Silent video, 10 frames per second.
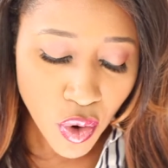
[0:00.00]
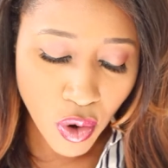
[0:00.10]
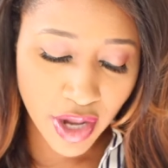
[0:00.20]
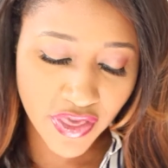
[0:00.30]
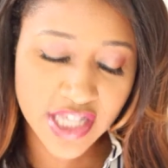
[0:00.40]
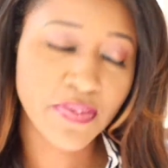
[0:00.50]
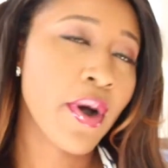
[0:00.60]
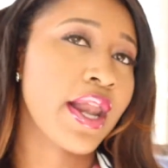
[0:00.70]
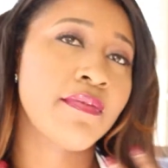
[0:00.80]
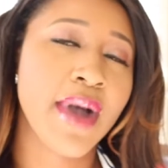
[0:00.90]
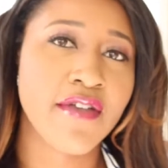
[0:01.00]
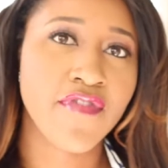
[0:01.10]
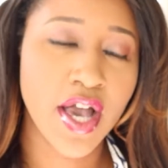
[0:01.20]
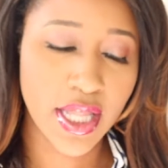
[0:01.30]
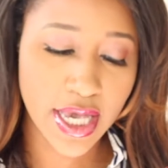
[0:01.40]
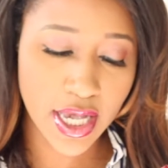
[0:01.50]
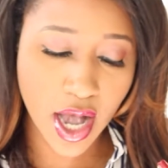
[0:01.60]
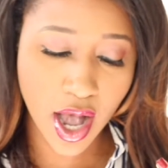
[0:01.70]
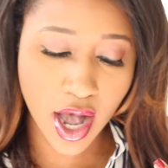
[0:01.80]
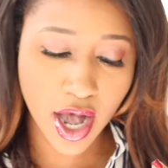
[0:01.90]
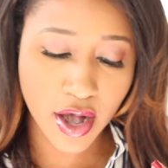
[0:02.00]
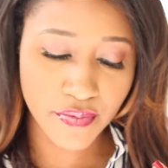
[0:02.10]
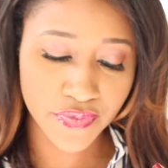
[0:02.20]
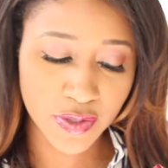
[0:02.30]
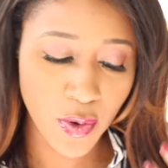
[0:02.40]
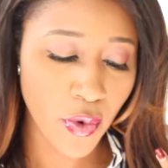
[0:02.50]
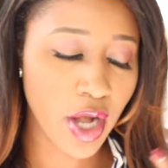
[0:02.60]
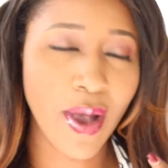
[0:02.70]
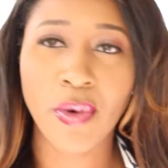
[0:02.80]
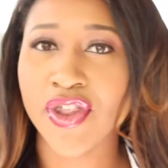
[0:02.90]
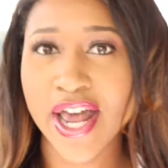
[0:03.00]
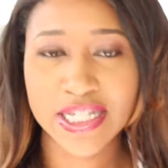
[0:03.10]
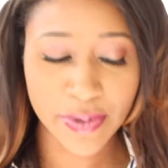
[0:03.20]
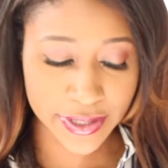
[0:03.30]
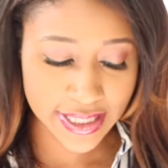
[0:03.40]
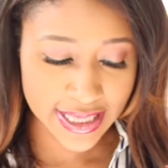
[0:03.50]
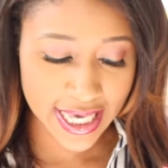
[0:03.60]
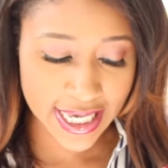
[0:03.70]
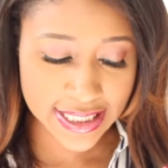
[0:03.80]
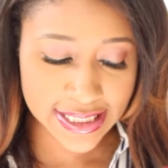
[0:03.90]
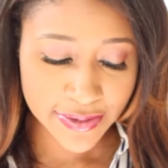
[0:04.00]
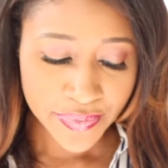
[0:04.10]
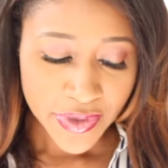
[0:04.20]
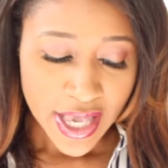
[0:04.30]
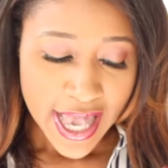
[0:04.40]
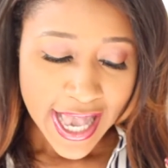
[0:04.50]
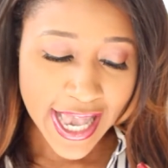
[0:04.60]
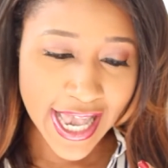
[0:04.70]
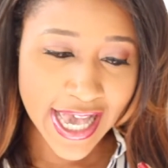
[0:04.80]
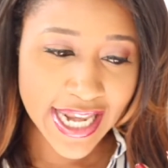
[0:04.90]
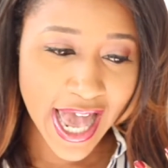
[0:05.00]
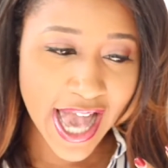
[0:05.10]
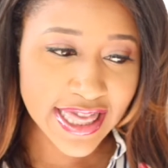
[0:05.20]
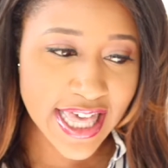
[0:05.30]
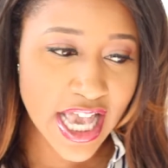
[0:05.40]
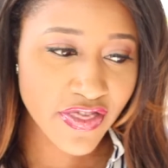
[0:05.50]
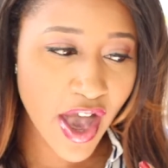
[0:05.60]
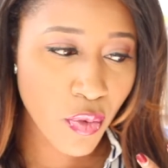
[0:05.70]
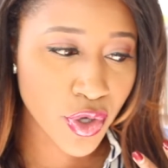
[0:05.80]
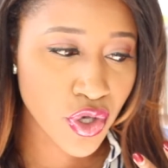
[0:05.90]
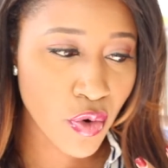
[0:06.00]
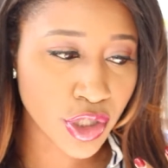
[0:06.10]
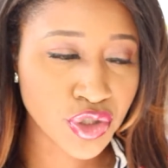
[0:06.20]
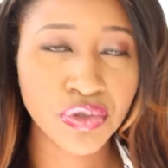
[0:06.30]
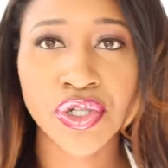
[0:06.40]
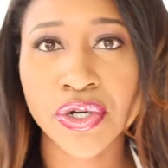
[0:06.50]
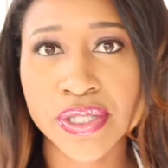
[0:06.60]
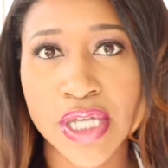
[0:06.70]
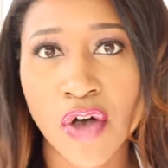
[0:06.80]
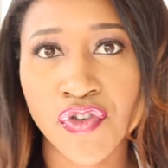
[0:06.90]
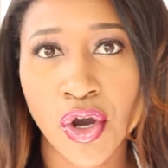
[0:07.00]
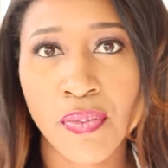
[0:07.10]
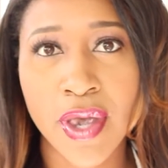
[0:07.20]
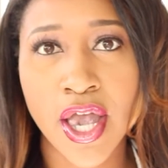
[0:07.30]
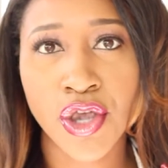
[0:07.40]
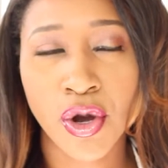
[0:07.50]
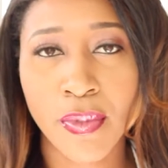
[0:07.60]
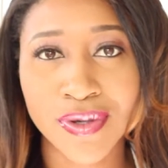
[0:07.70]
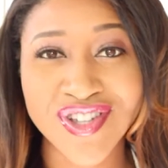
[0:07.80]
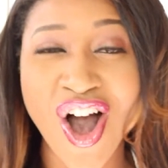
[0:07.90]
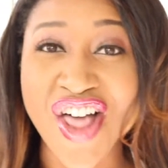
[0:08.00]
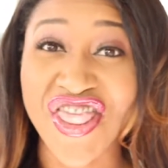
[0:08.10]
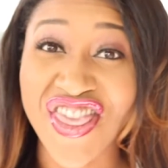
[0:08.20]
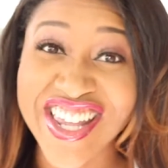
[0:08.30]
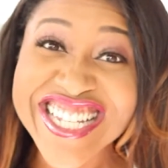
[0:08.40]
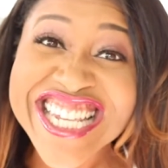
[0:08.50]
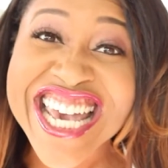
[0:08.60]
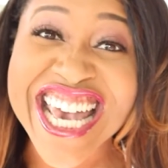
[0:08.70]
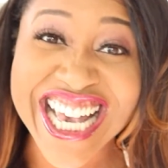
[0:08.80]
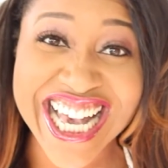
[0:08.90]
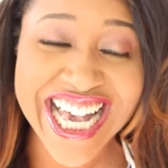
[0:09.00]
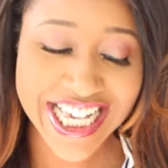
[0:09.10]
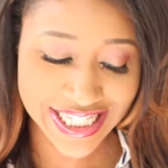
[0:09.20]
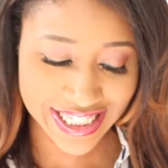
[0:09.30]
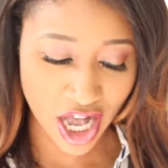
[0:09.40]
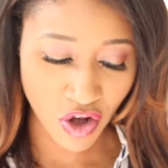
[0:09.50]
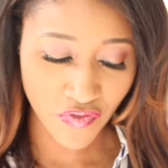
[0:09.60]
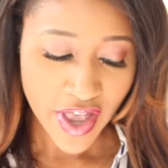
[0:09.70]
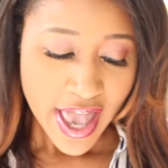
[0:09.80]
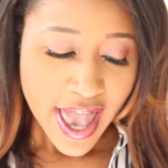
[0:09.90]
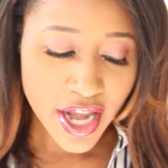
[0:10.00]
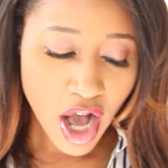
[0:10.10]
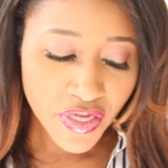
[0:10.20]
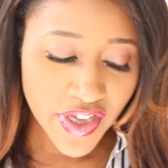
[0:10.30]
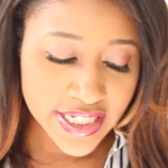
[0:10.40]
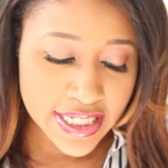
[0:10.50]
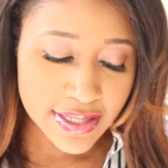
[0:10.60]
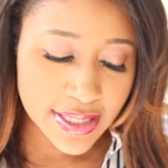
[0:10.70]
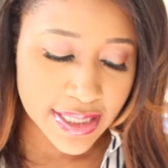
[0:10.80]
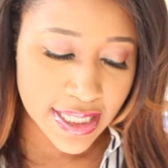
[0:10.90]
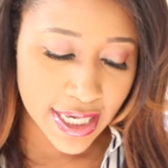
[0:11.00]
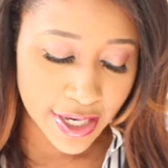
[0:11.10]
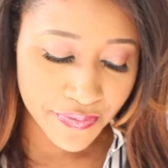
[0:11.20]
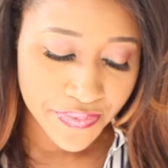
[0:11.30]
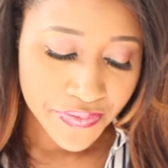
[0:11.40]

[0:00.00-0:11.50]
old at this point in my feeling to be worried about what the next person thinks. And I think that when you are true to yourself, you're being your most authentic self. And authenticity,